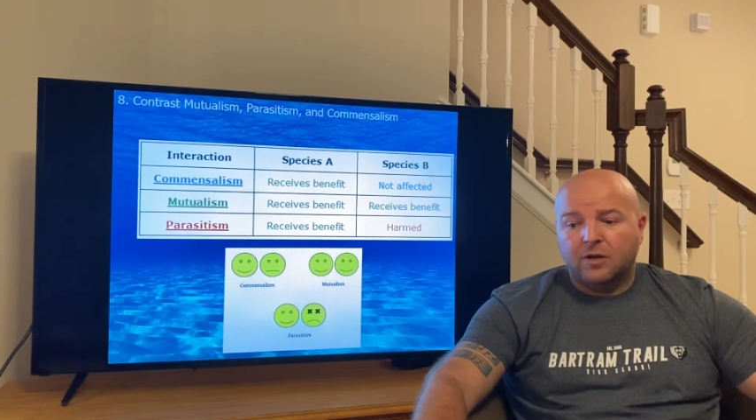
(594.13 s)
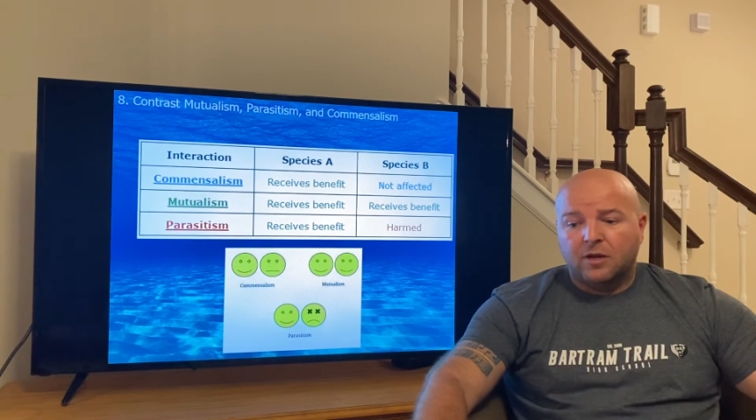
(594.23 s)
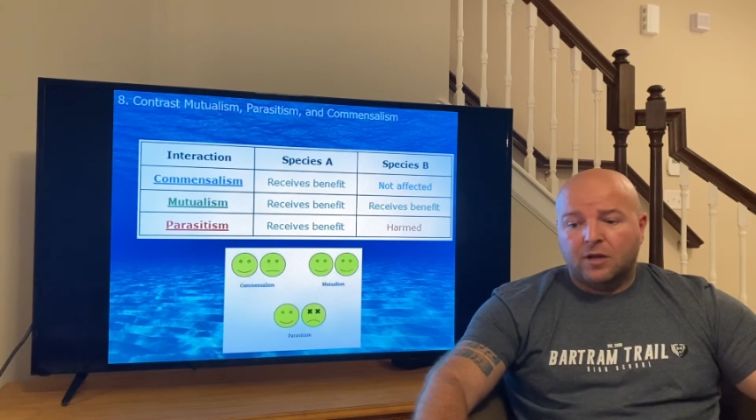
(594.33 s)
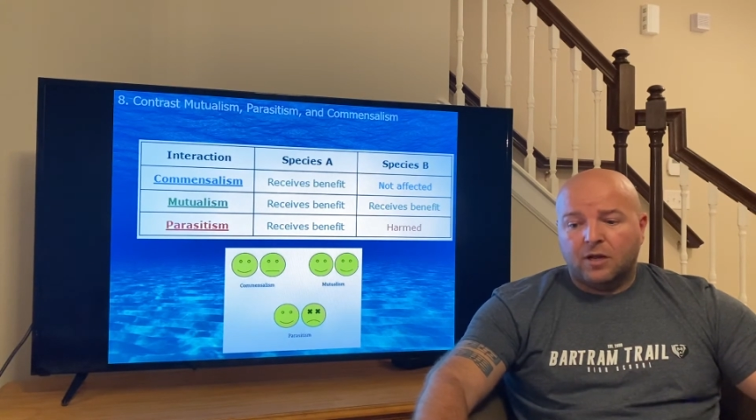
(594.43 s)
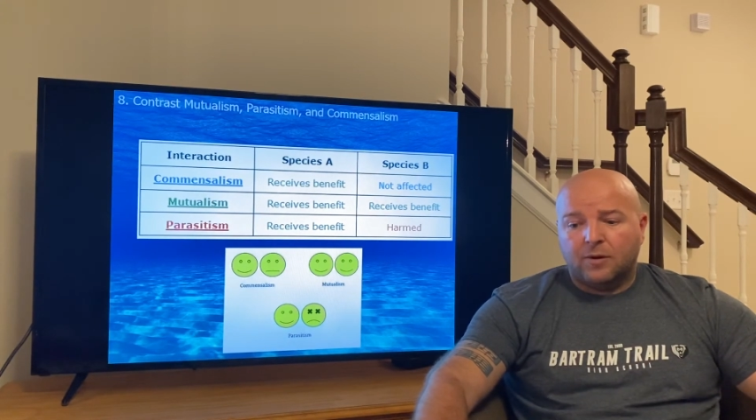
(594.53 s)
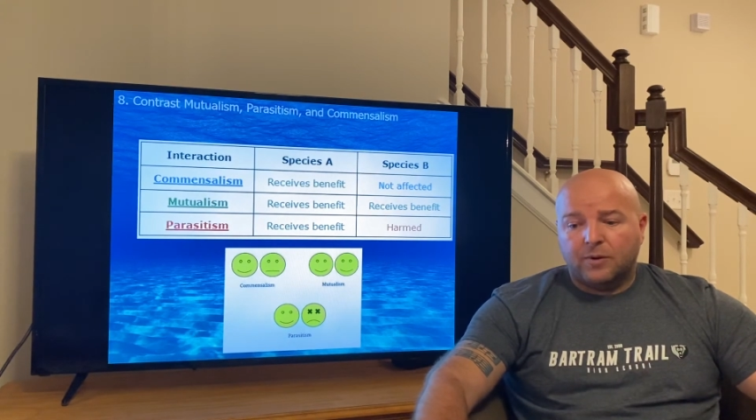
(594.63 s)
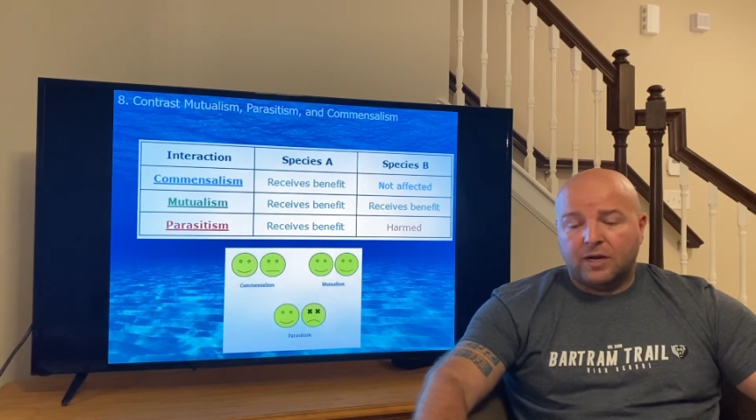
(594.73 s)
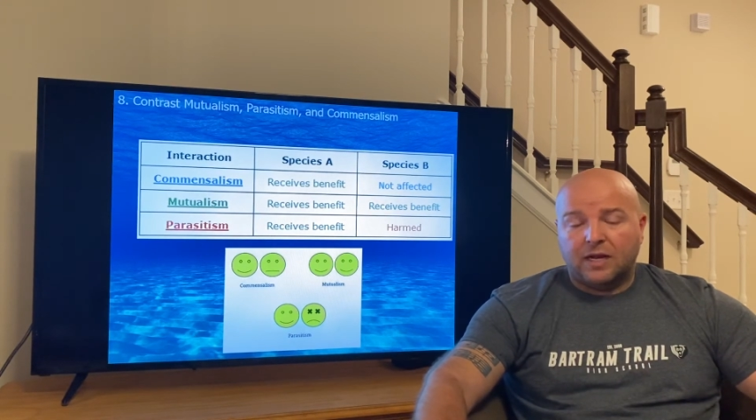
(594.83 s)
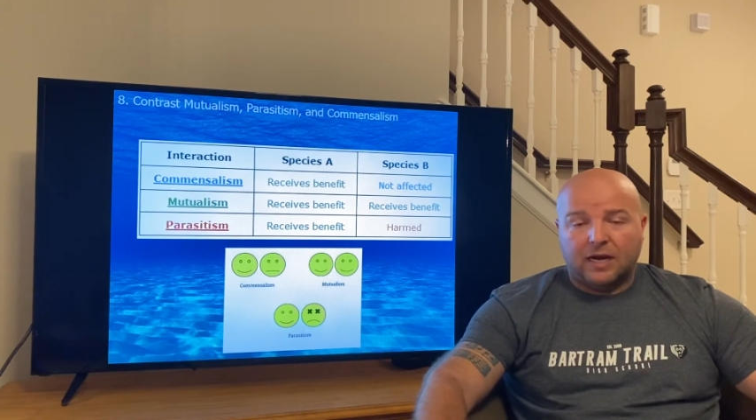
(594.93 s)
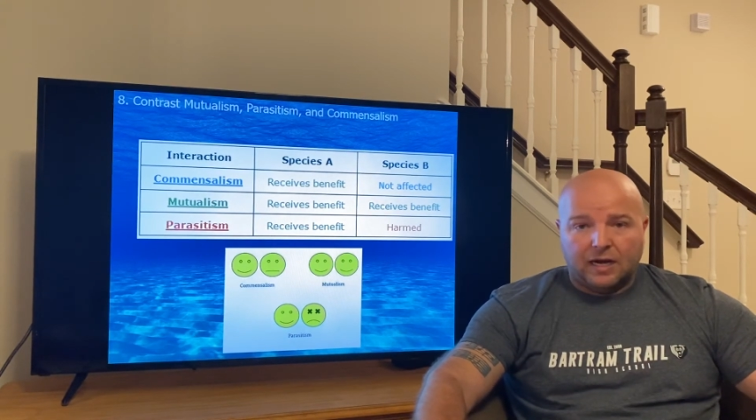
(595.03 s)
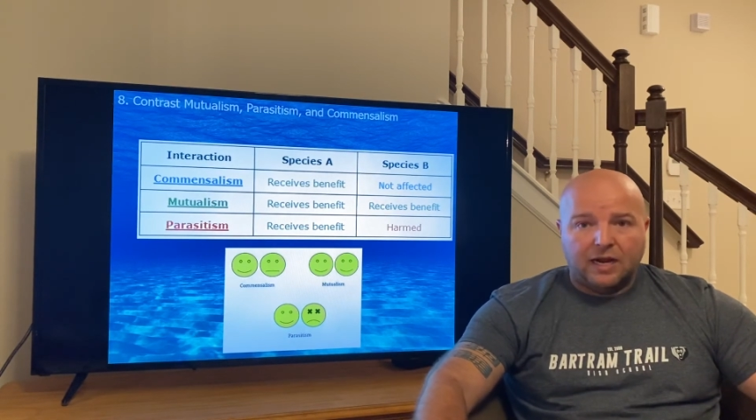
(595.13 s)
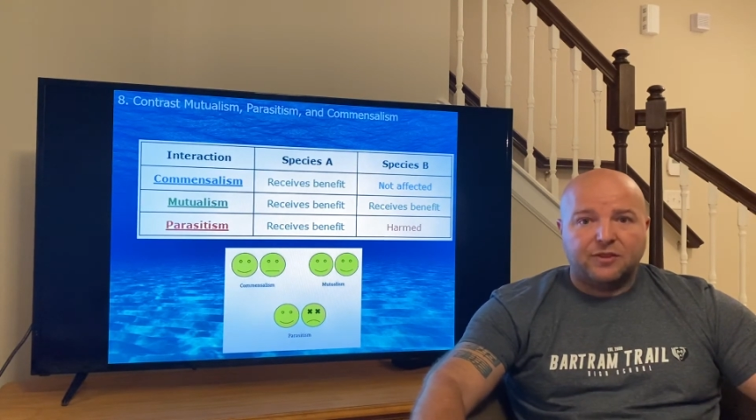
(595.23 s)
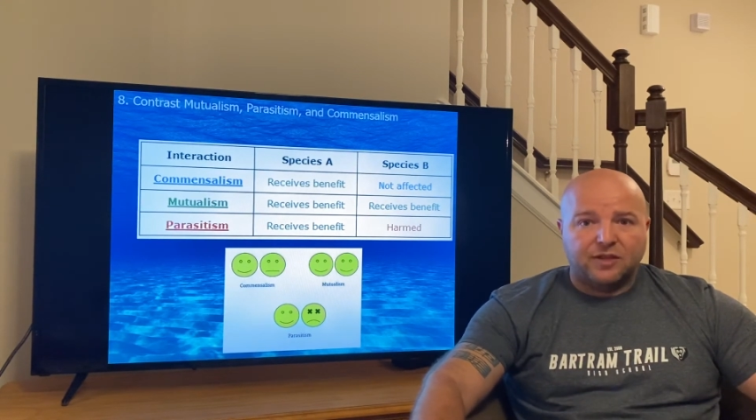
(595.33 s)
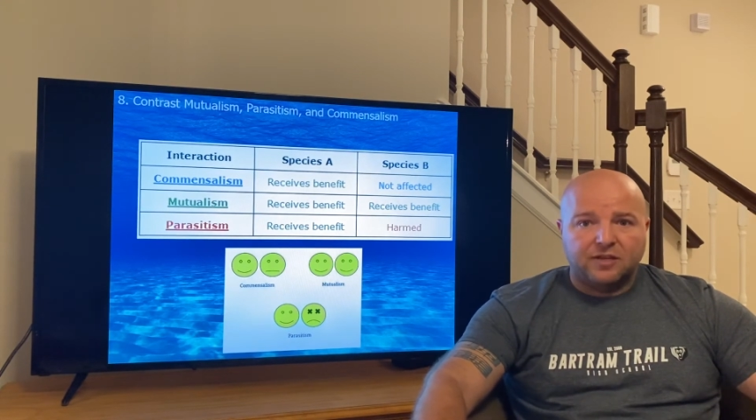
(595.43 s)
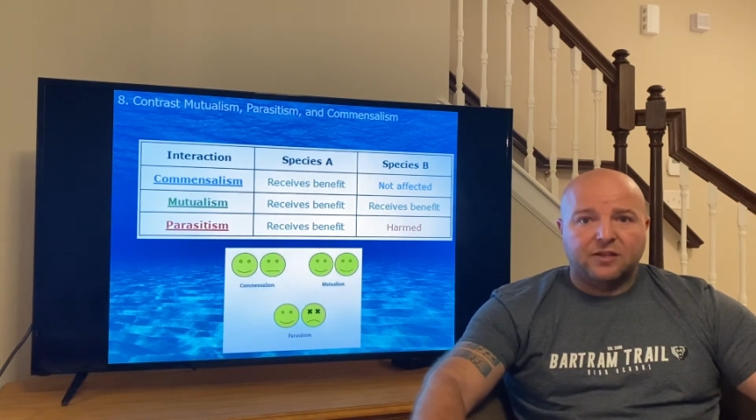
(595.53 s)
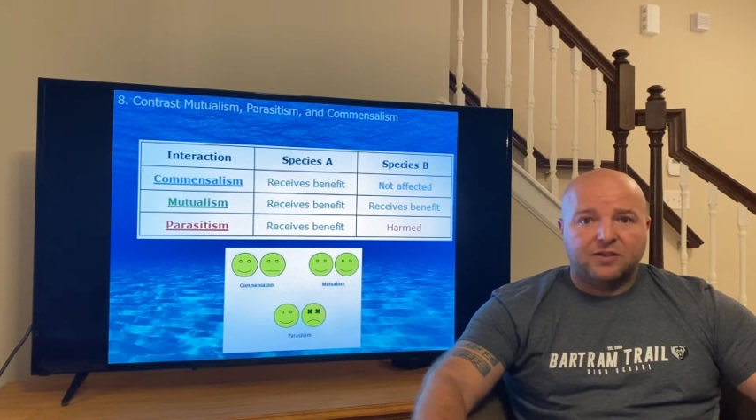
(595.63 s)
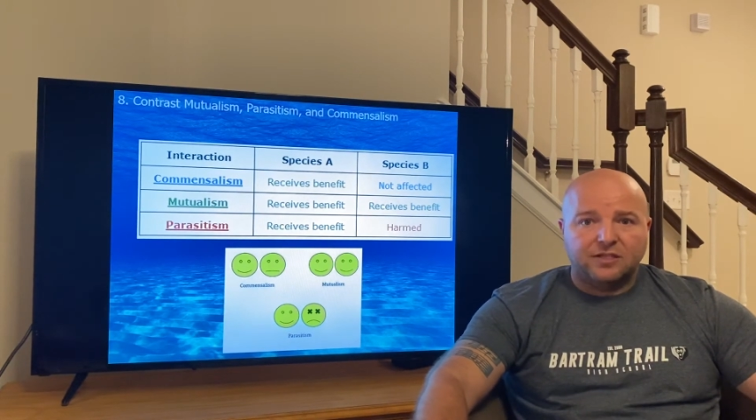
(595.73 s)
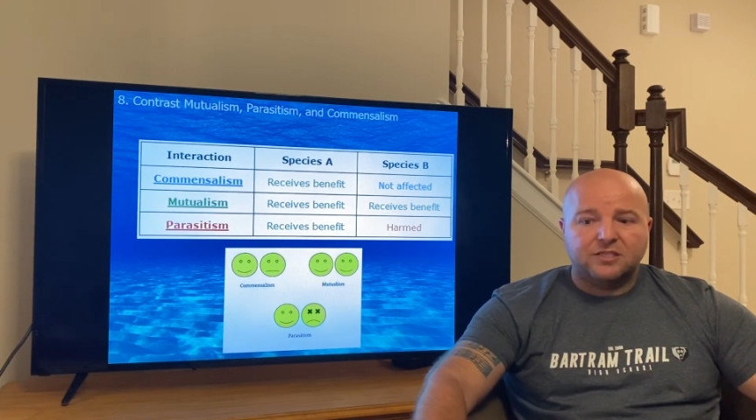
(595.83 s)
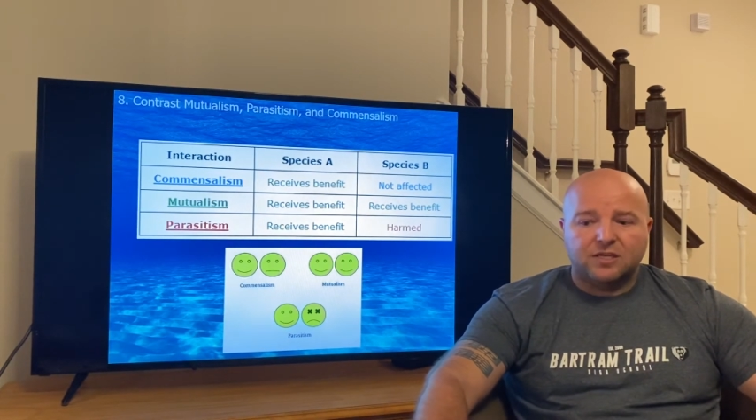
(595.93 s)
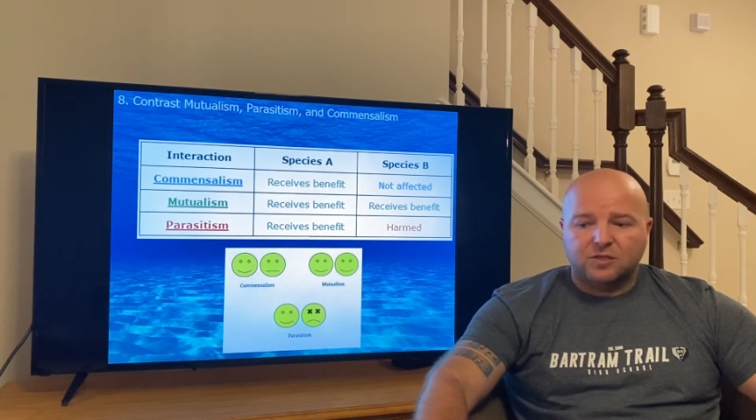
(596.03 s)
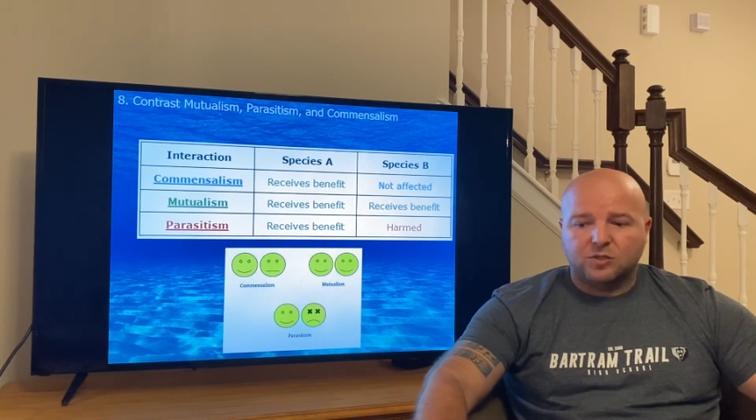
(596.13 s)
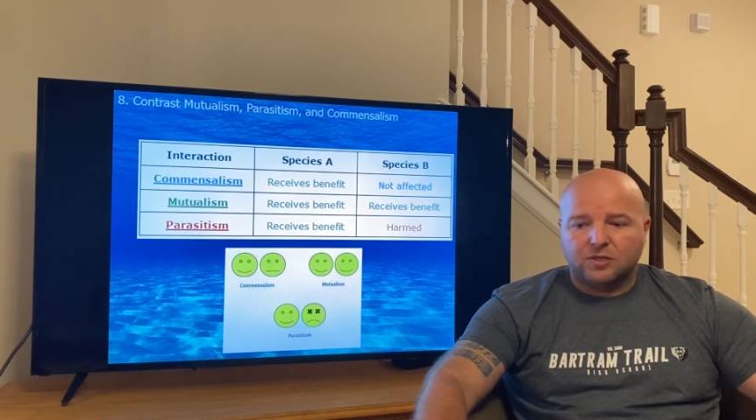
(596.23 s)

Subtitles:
But I think that this does